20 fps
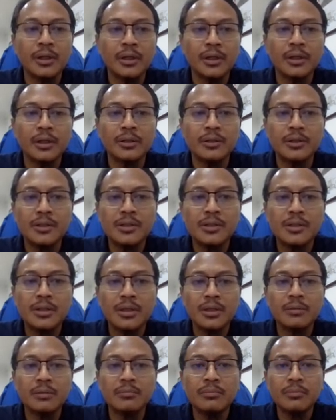Under this
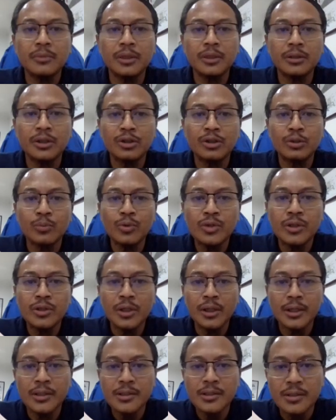scheme, the distribution
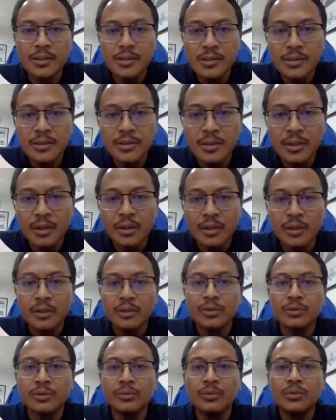license
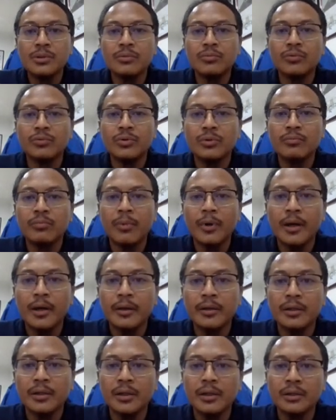would buy
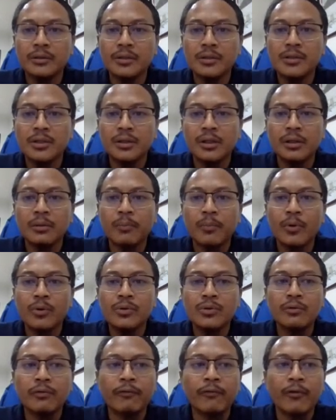electricity
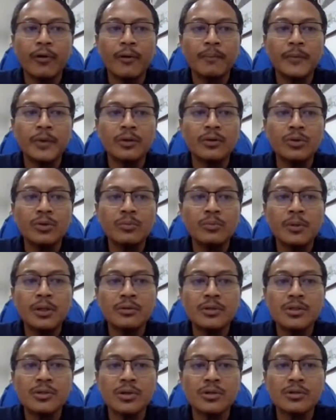produced from the renewable
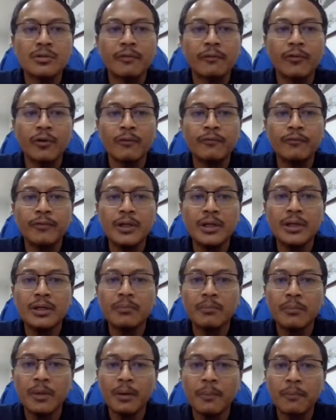resource from
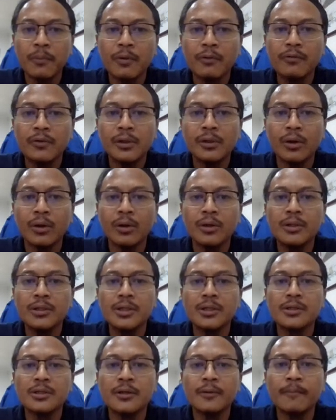feed-in approval
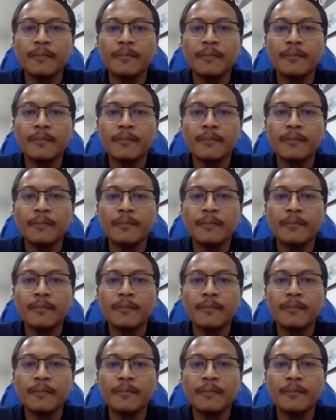holders